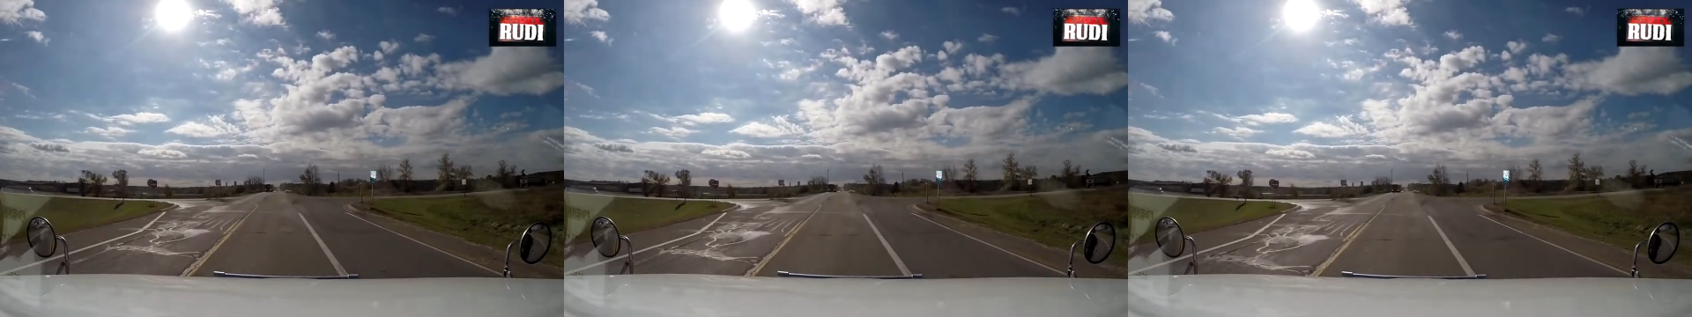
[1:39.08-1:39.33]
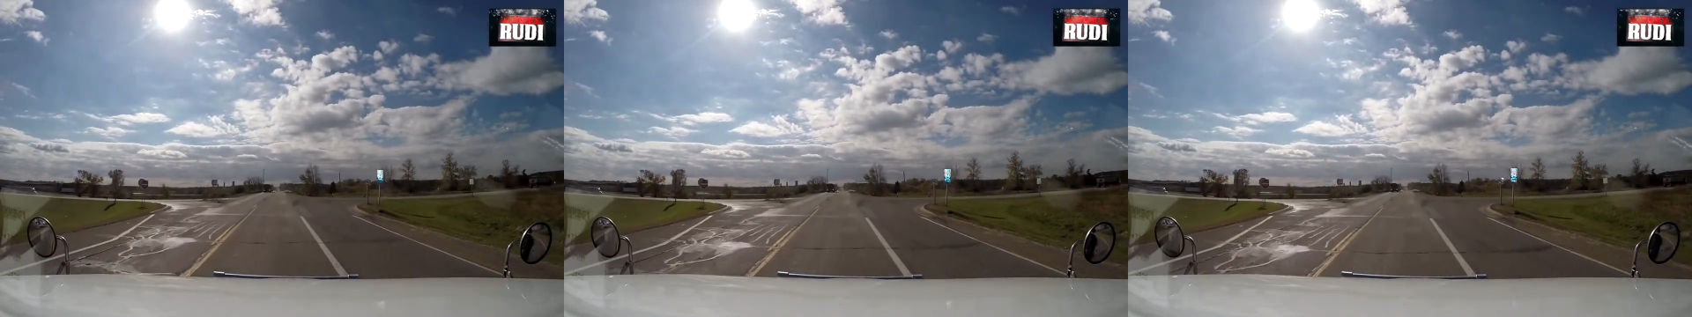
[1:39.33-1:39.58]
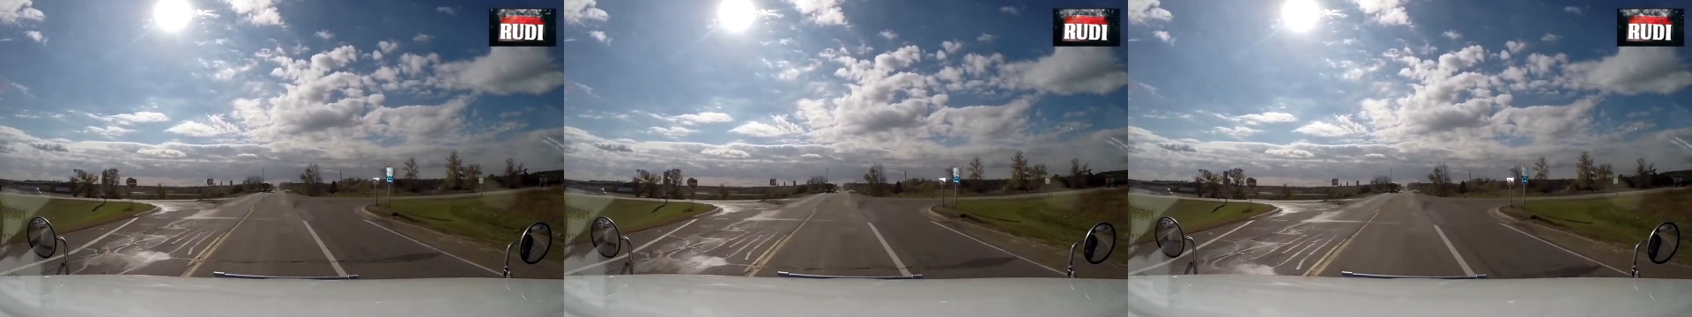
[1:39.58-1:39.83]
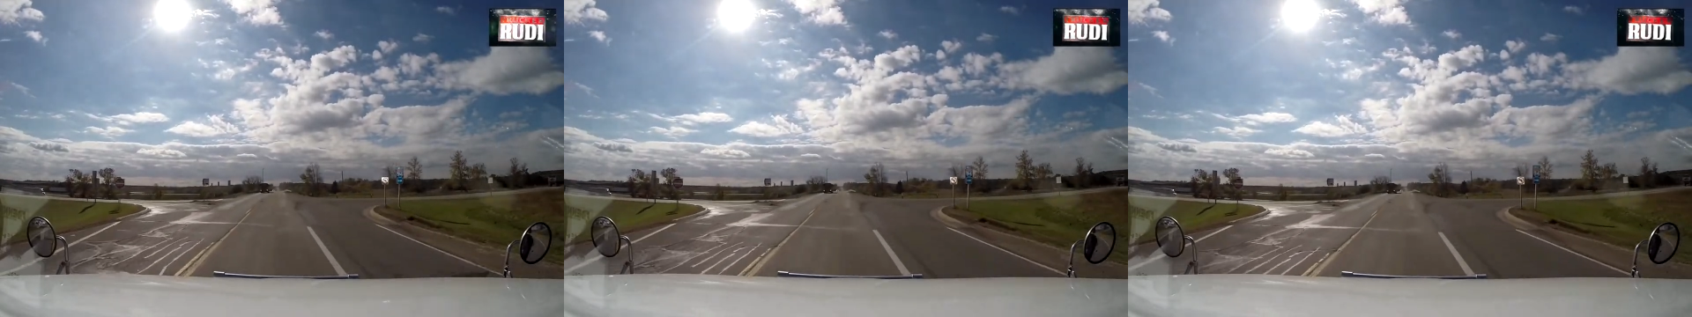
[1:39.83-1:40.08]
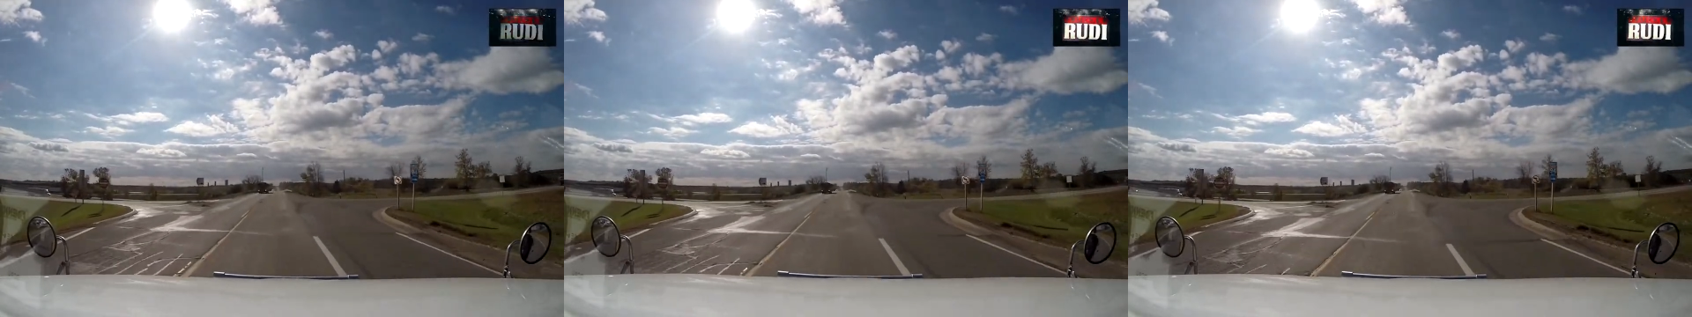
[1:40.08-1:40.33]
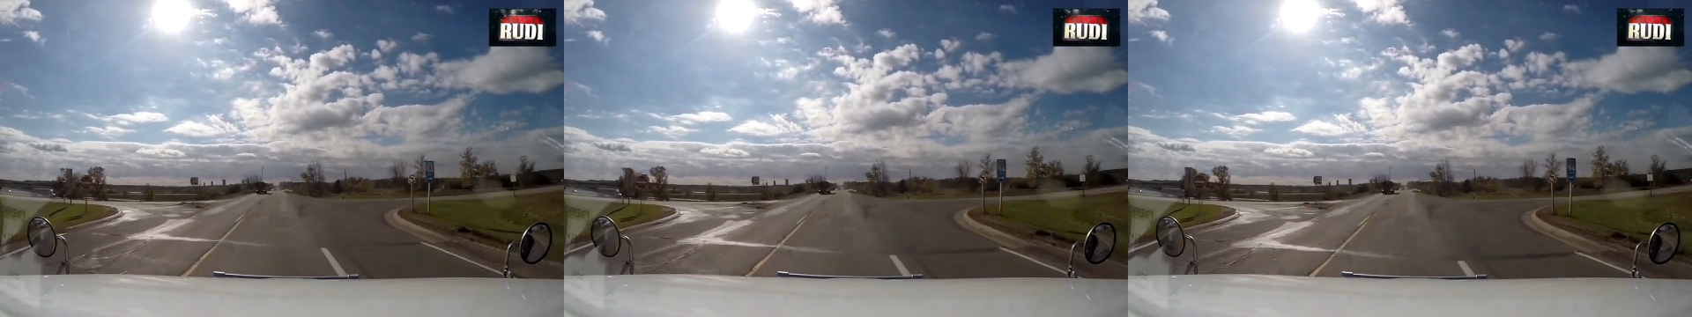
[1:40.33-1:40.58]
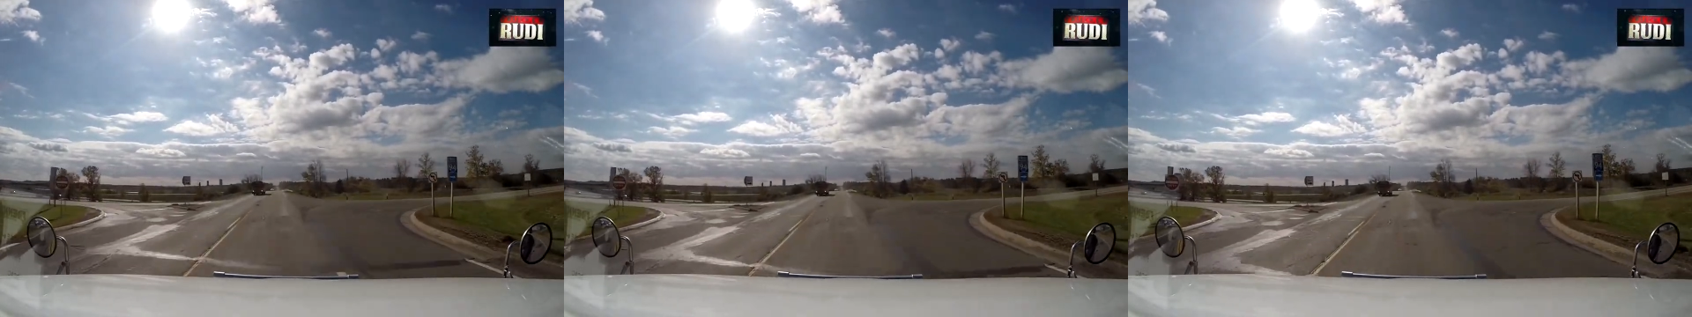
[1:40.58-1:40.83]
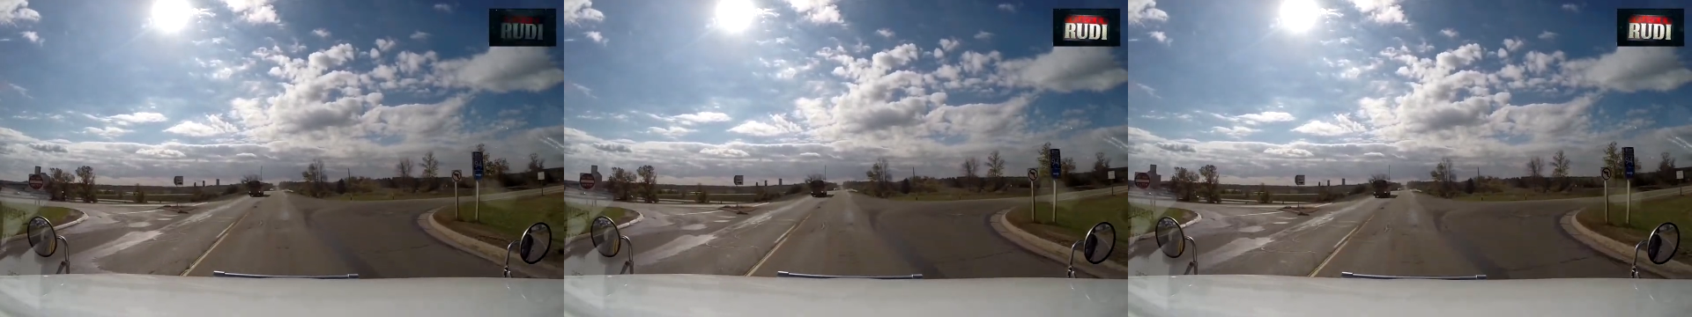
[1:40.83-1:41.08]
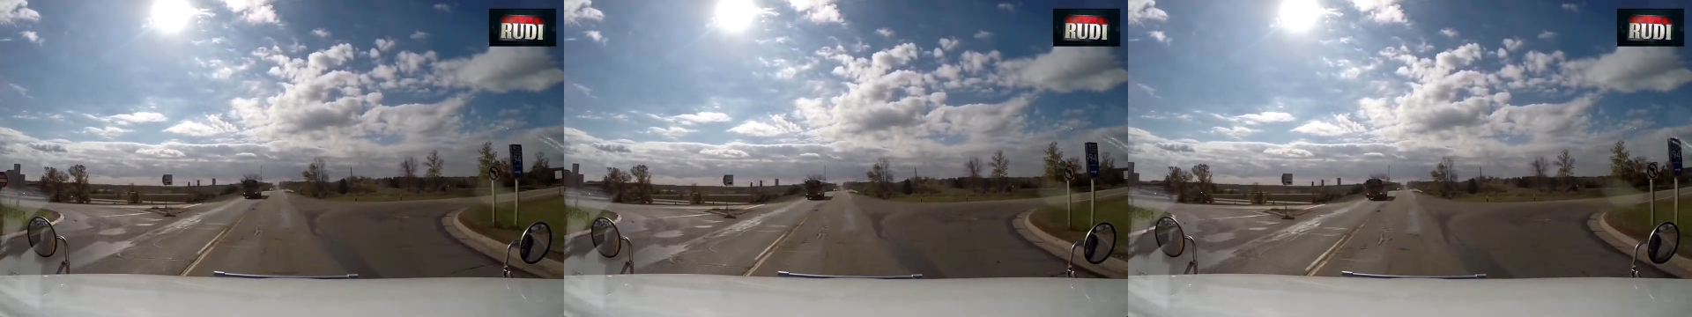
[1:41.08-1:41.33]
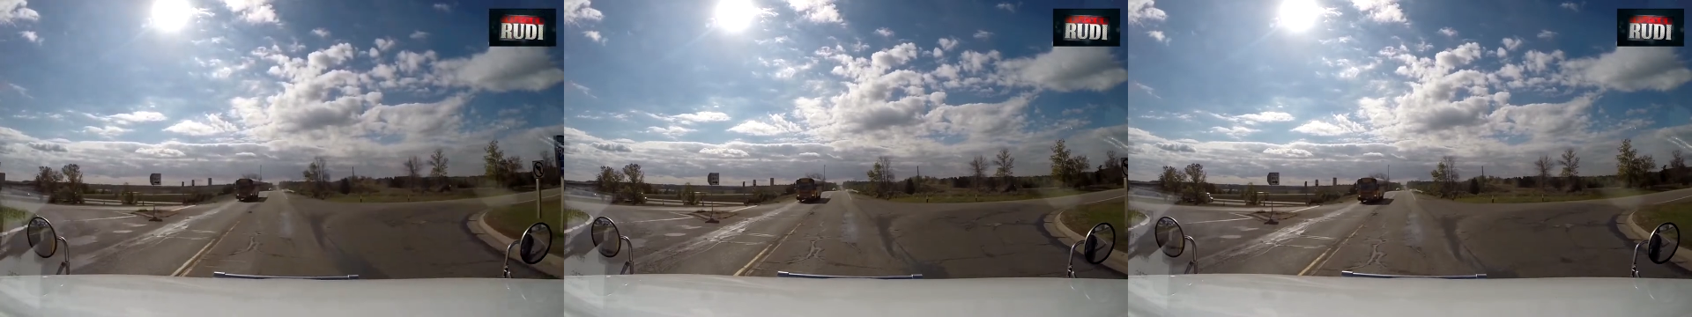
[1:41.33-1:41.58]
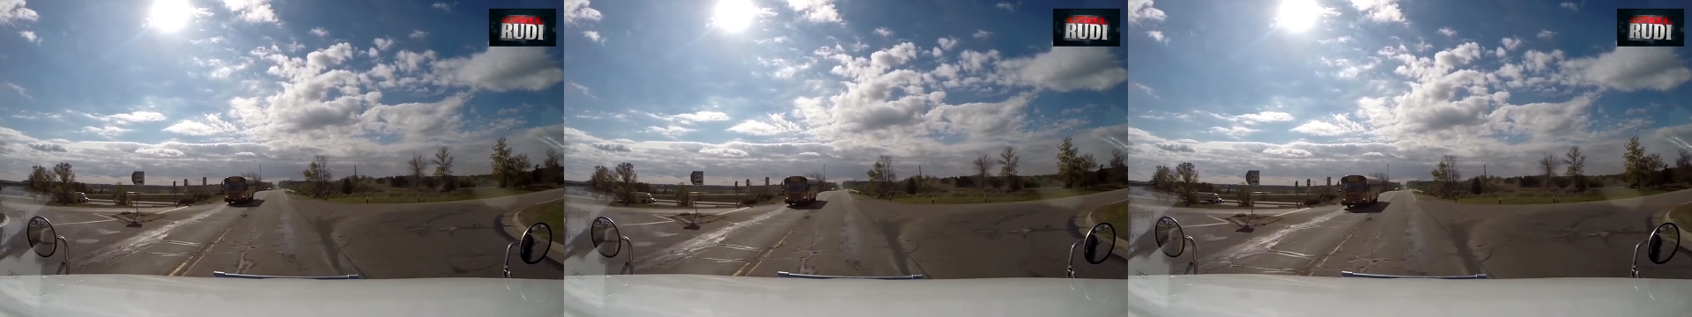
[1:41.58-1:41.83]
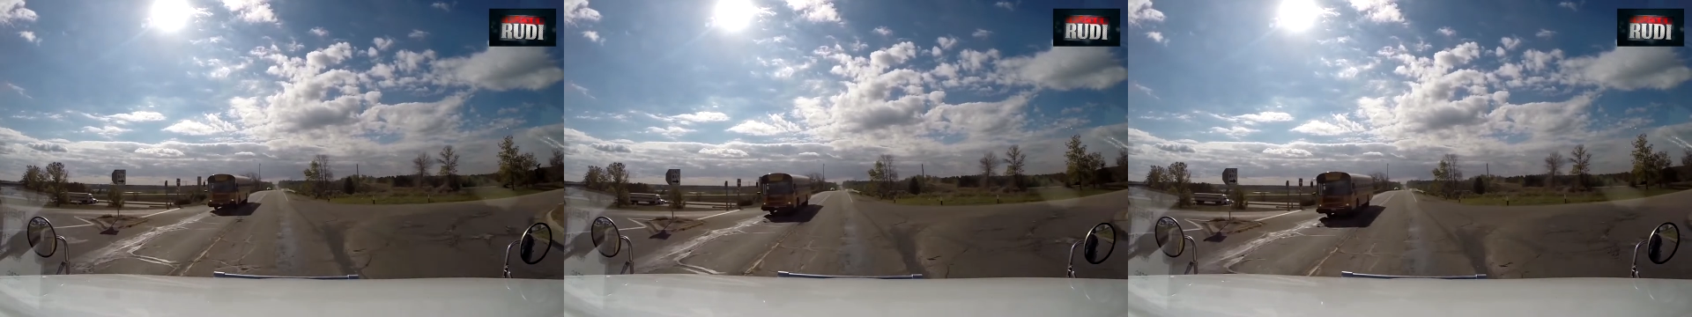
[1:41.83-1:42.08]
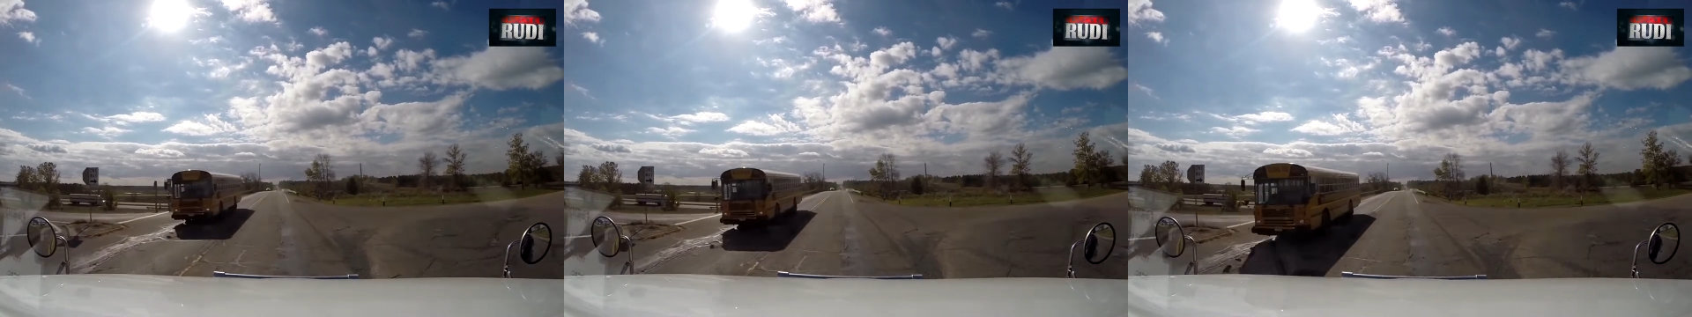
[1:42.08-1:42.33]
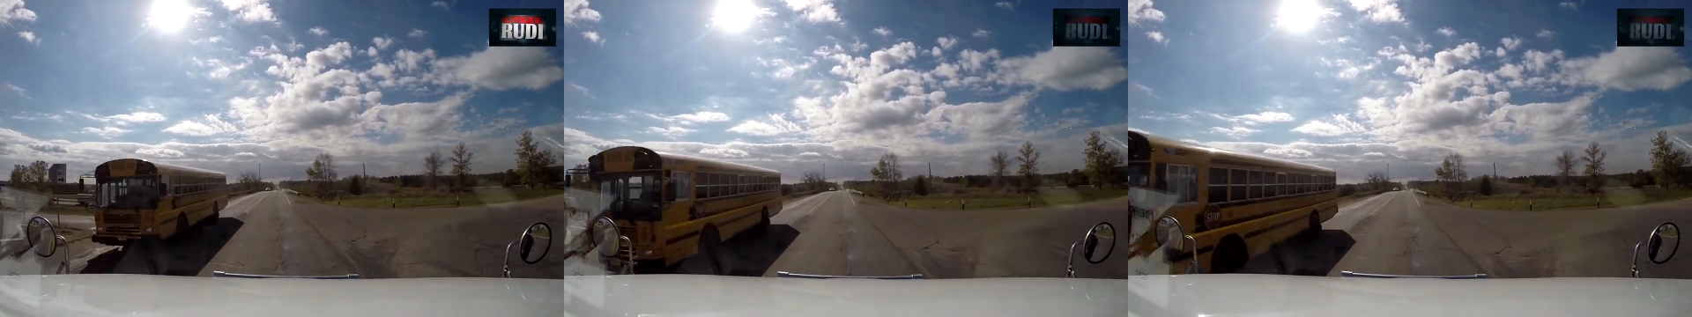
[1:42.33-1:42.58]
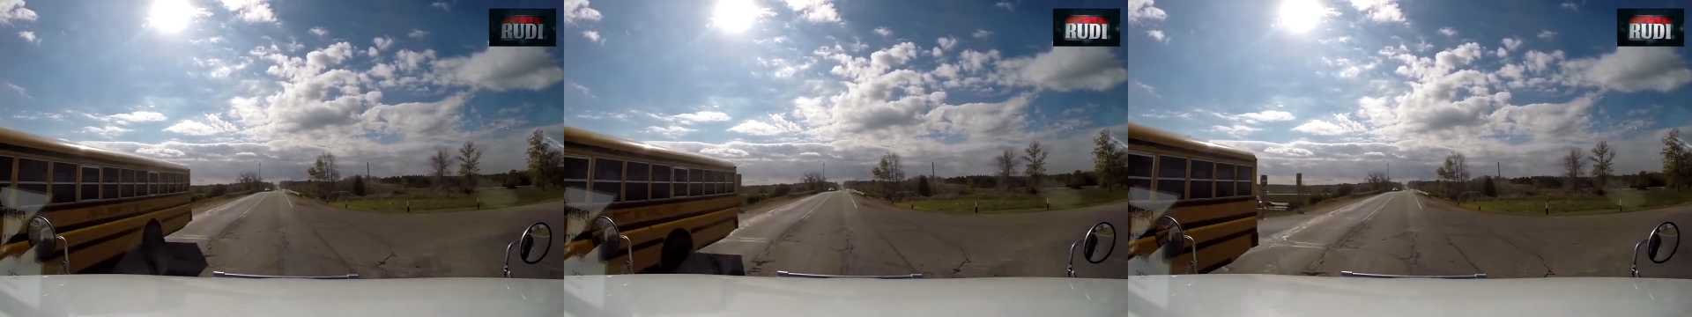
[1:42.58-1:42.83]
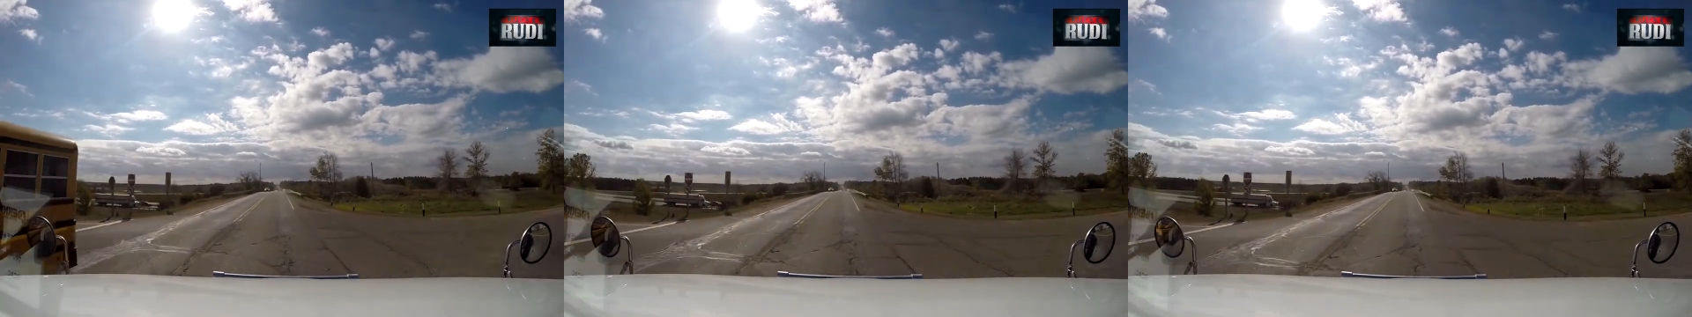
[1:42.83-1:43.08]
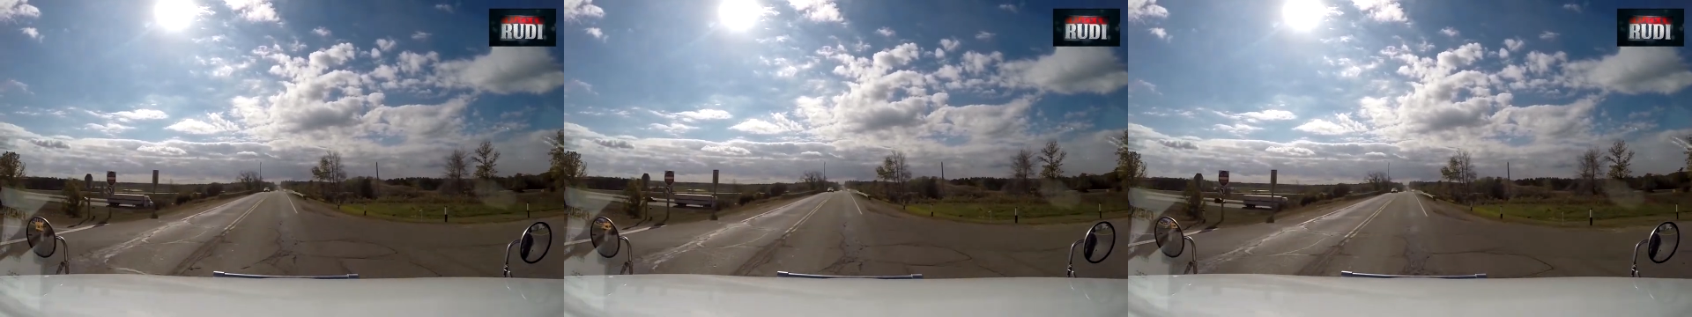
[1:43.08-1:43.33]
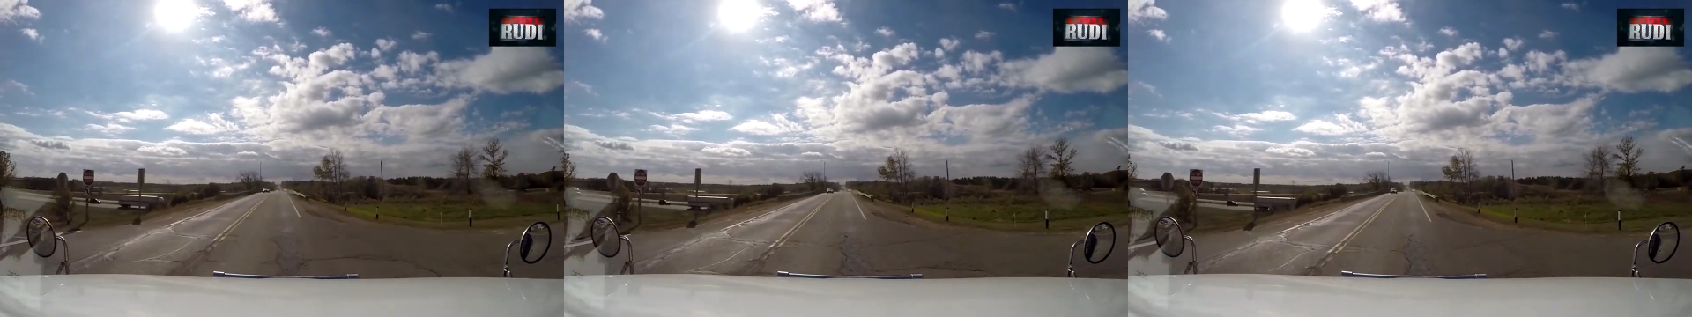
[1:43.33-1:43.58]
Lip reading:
Nobody's mouth can be seen.